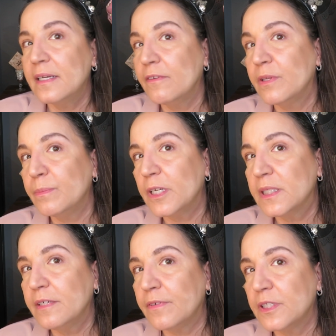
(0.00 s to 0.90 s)
of the
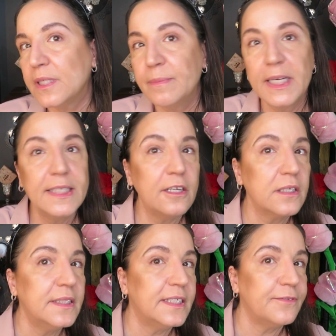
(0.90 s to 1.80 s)
multiverse, I mean, it
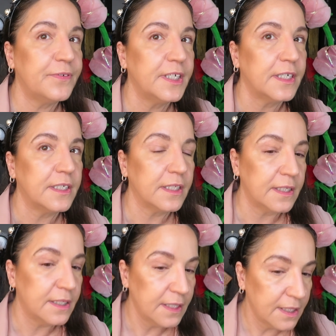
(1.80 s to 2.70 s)
looks different on
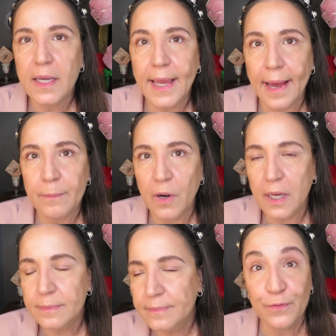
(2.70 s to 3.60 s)
the
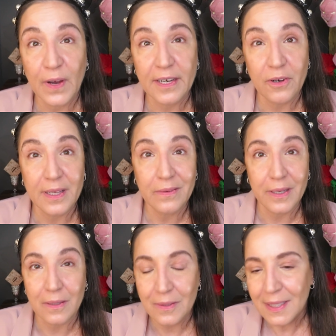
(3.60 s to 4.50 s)
camera. Viewfinder, there we
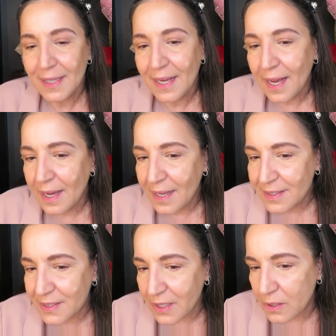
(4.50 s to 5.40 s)
go.
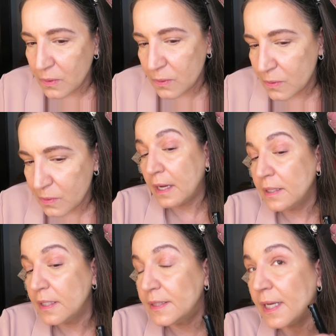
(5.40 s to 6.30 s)
So
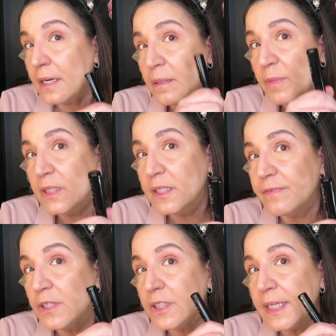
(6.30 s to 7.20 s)
on this side of the
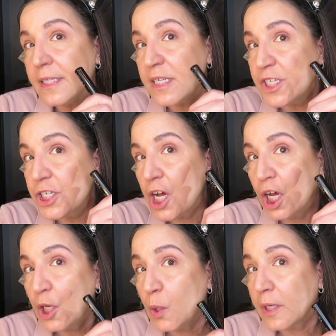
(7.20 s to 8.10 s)
multiverse, it does
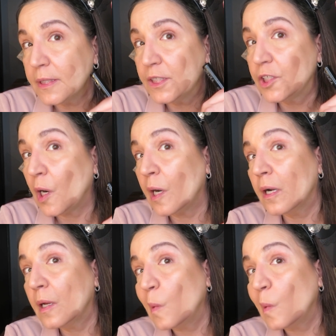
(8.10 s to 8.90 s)
not look as dark.